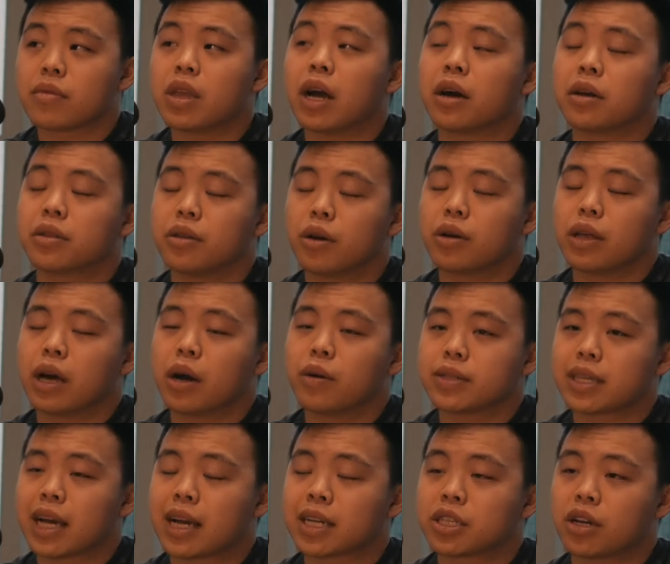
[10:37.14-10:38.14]
Yeah, no, that
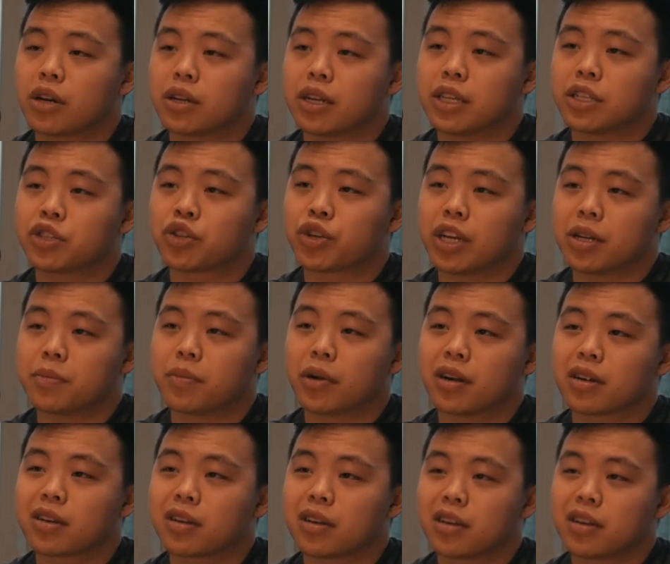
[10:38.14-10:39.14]
was actually on a
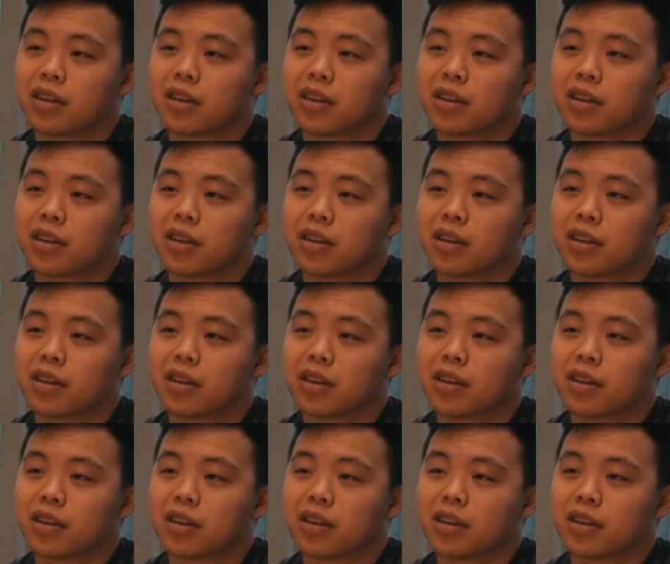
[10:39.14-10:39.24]
trademark.